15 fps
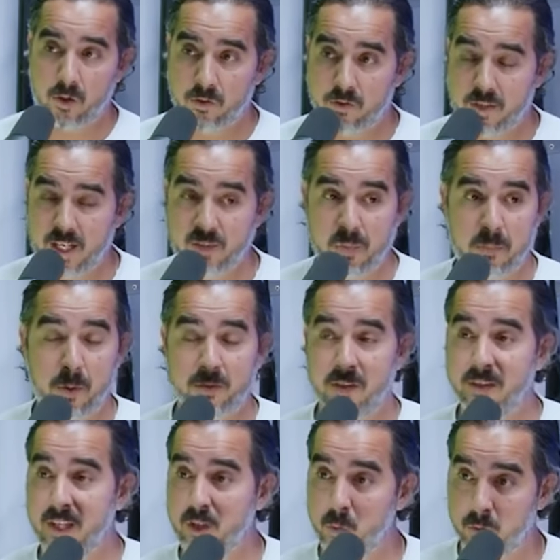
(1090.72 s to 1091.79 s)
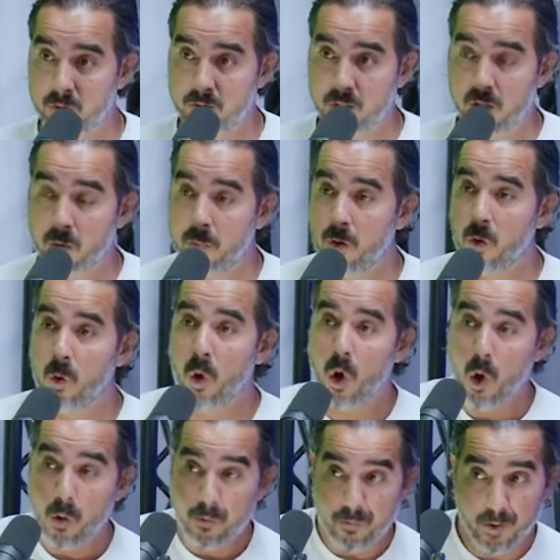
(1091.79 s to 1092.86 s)
got on stage. My presentation was terrible.
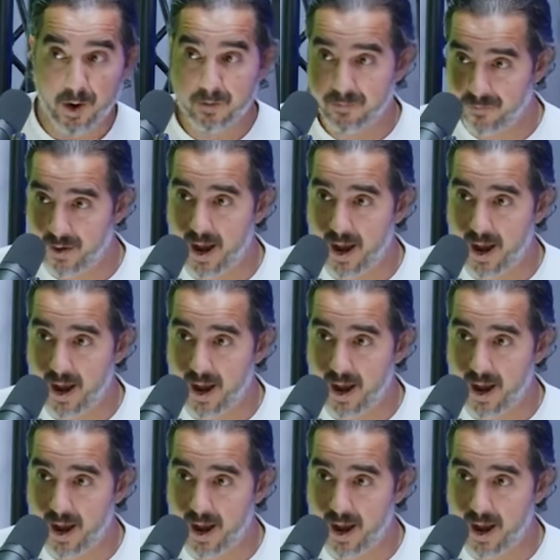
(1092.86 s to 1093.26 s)
Fun